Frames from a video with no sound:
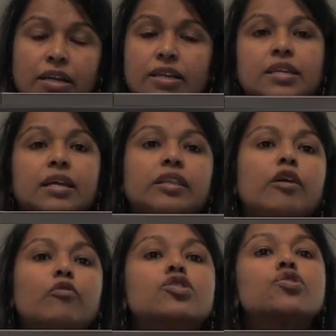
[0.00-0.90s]
is that
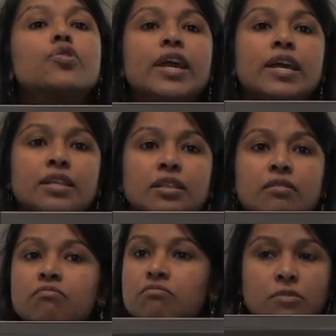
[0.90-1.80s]
they would
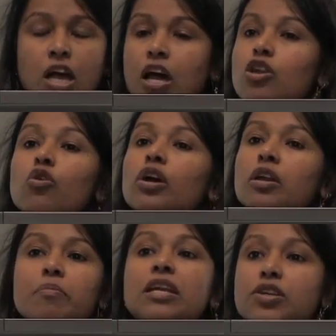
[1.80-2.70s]
train
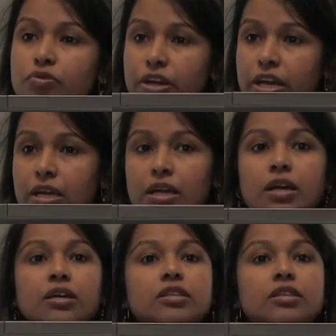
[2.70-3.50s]
local military,